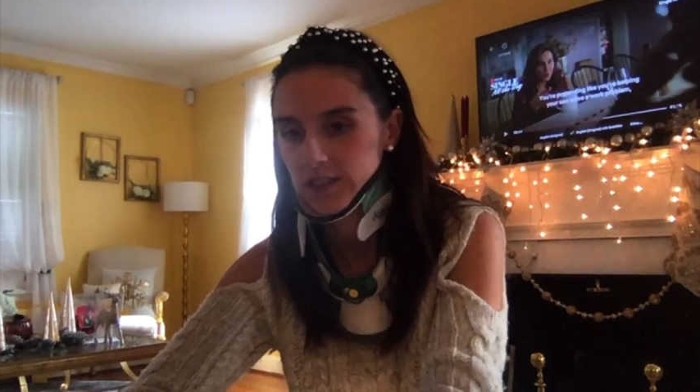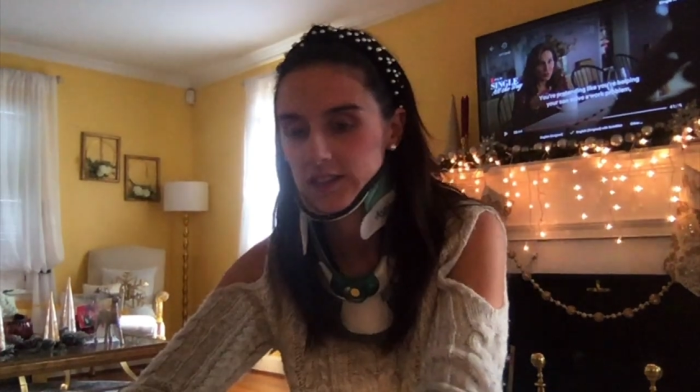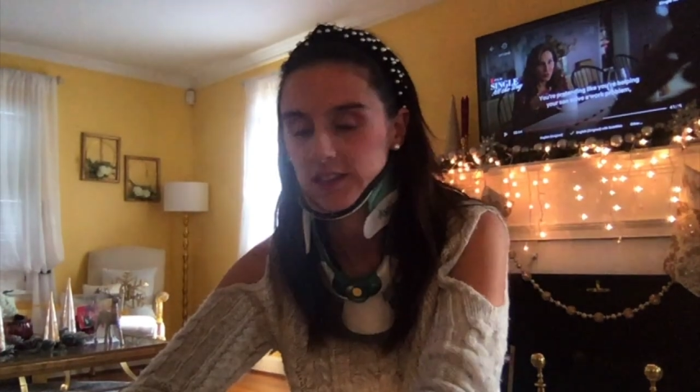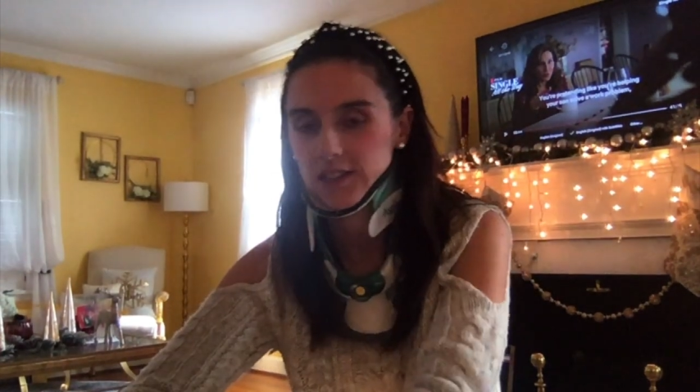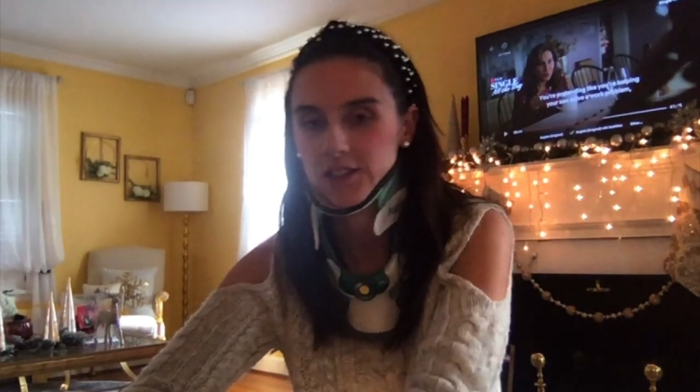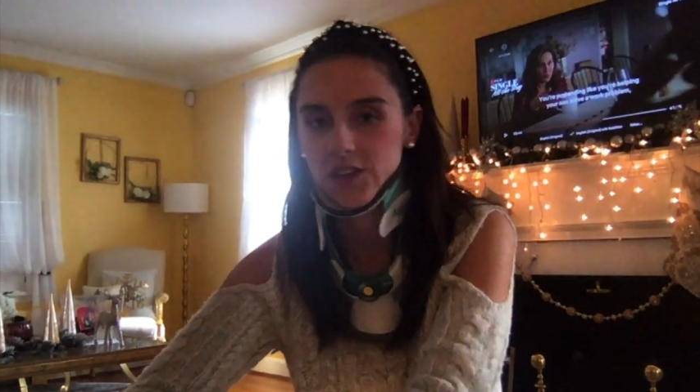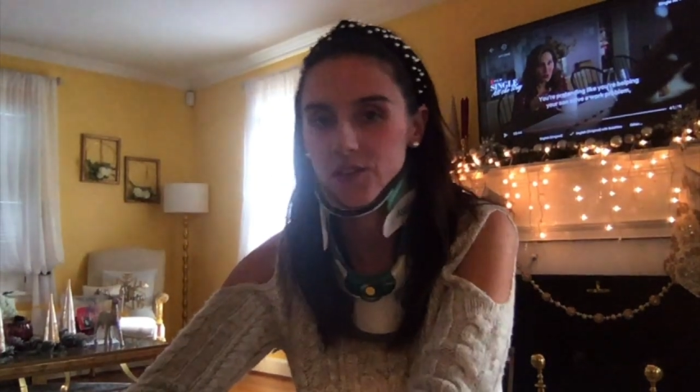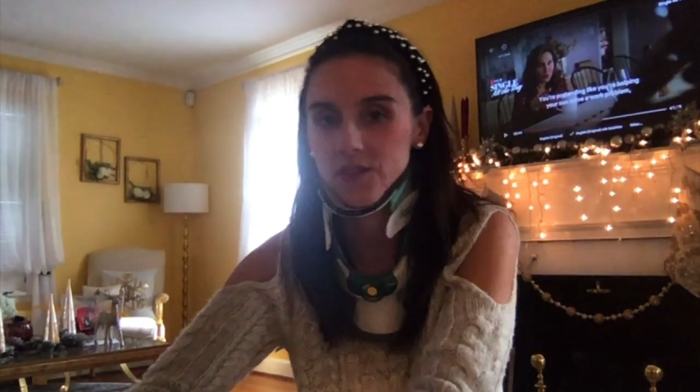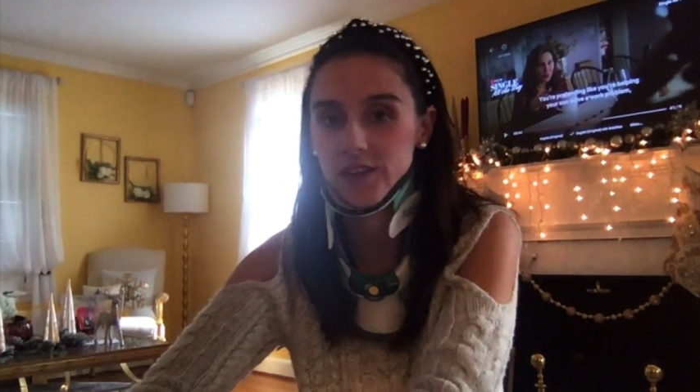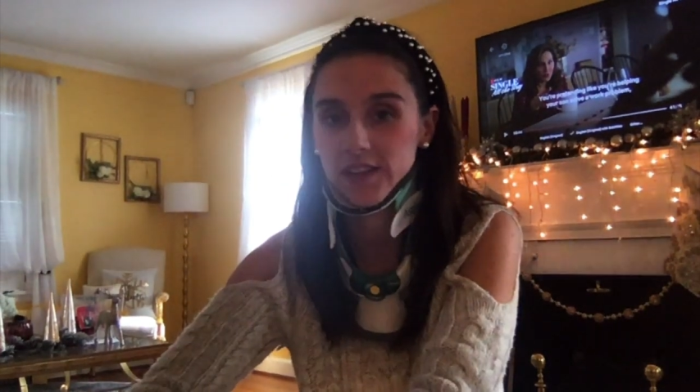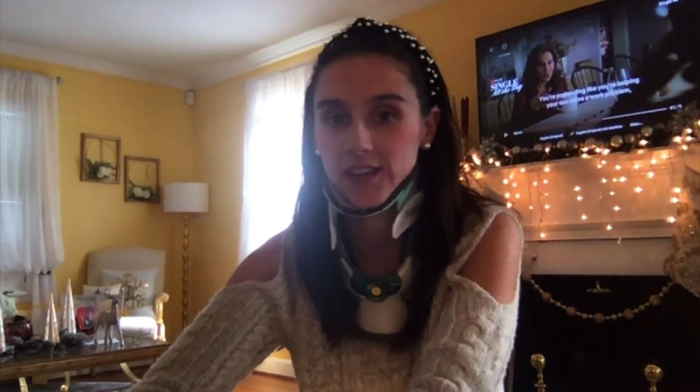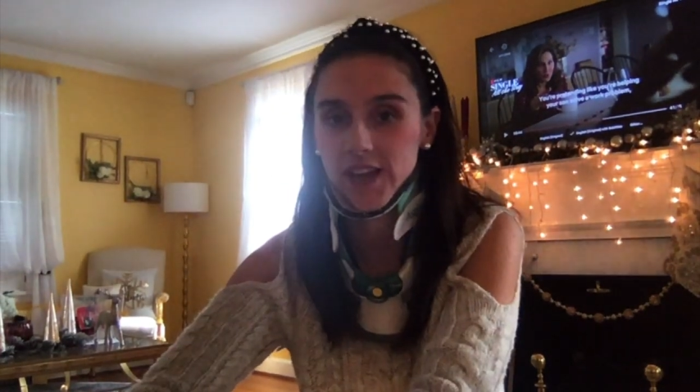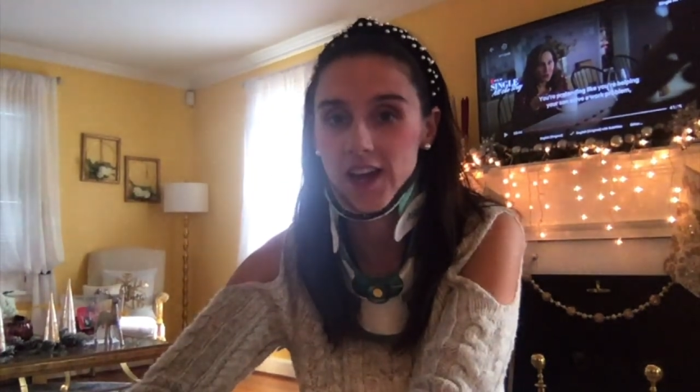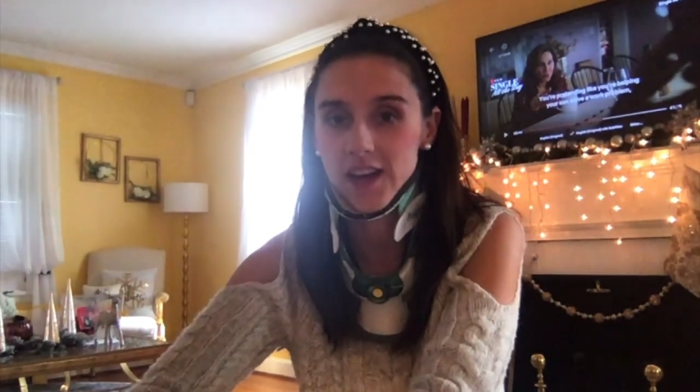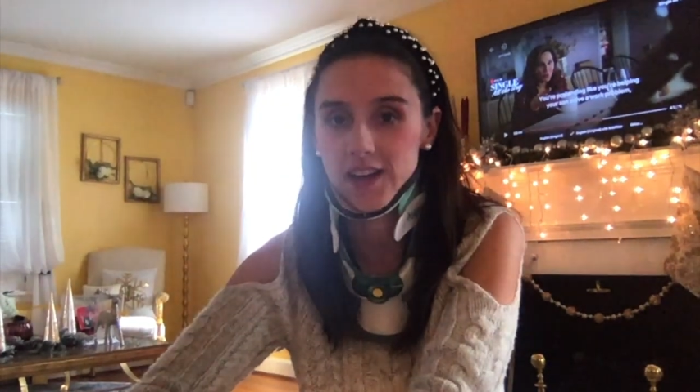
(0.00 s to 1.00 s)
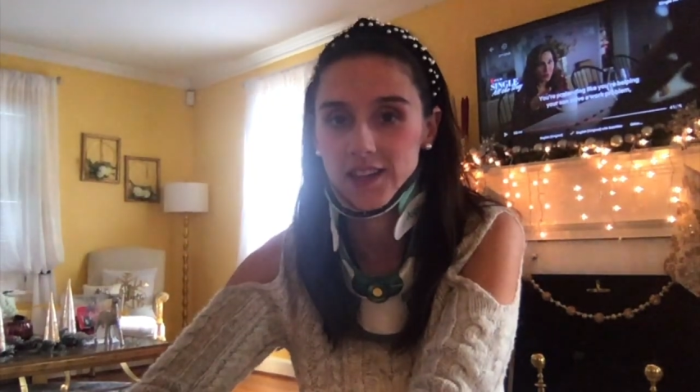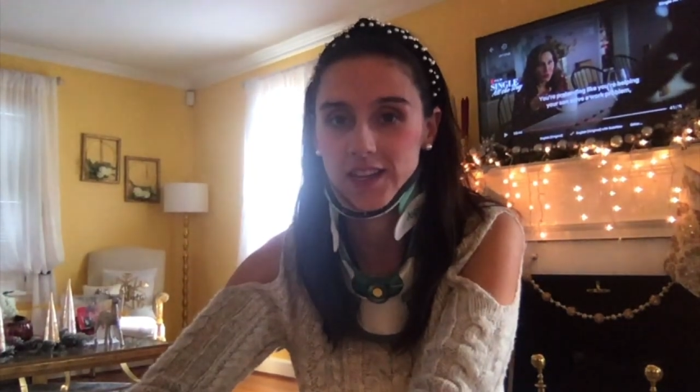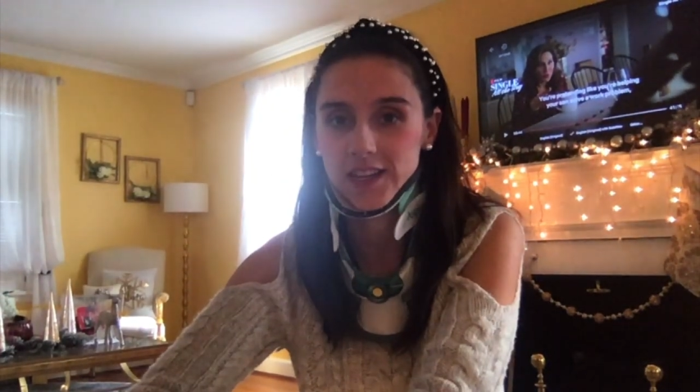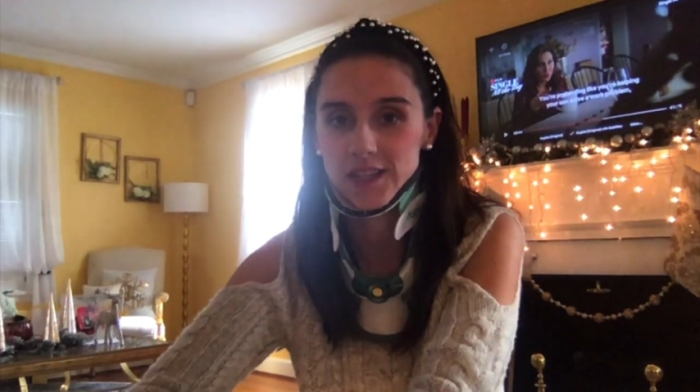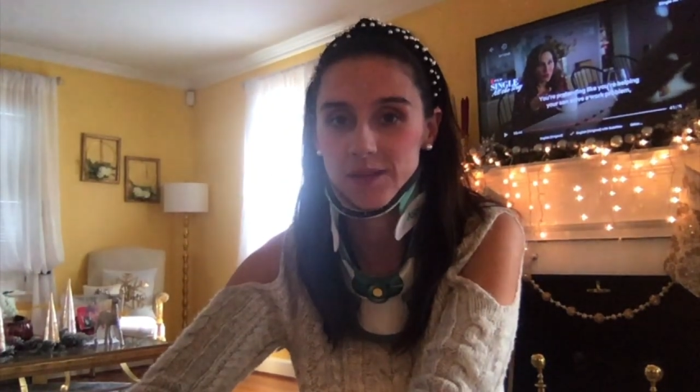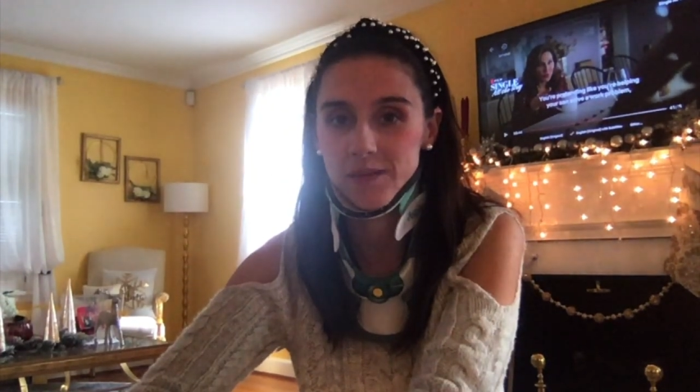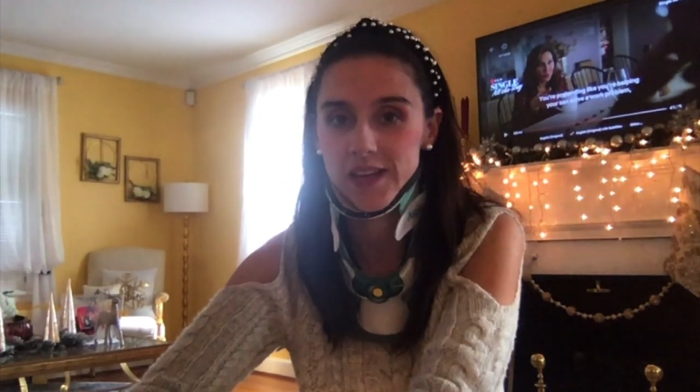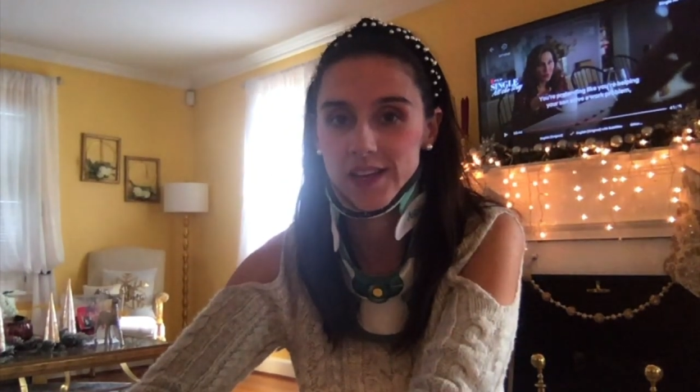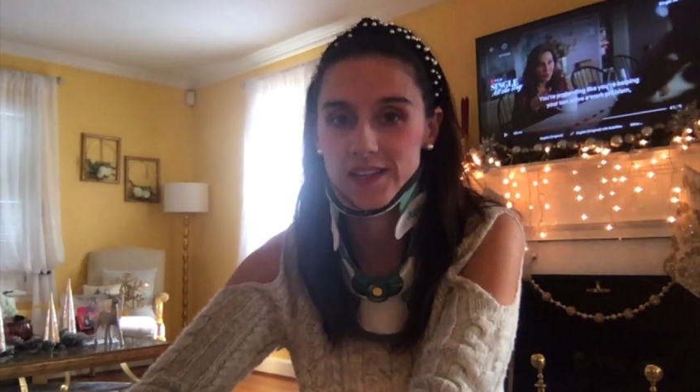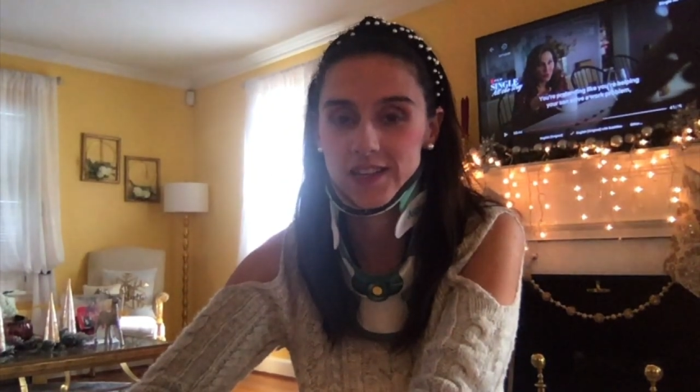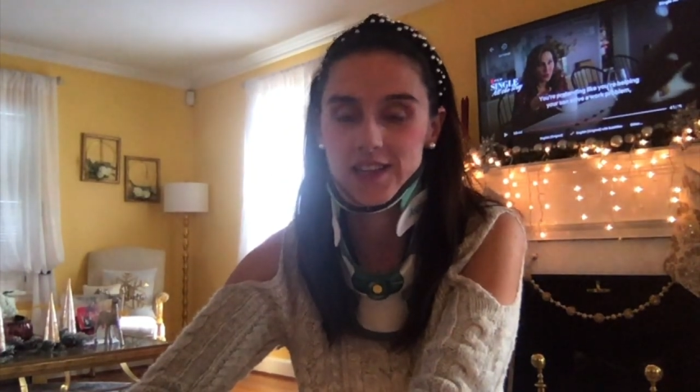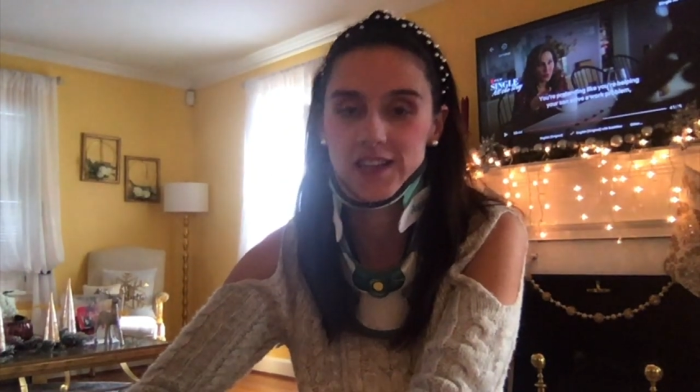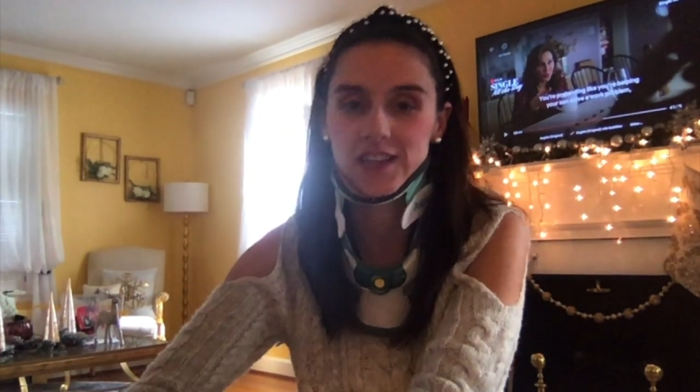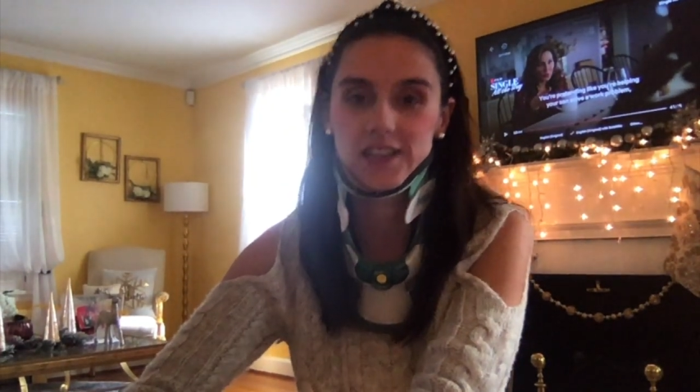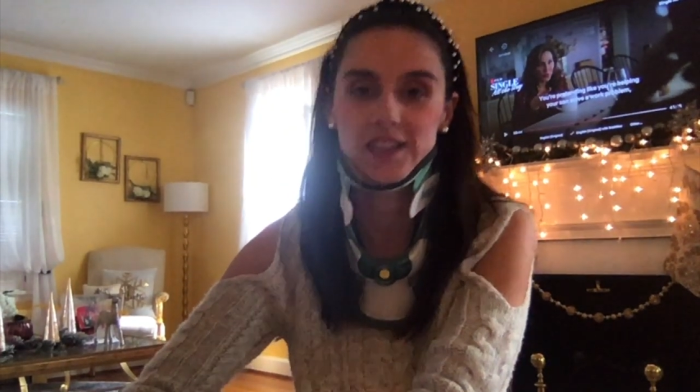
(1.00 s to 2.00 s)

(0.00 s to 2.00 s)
So yeah, that's amazing.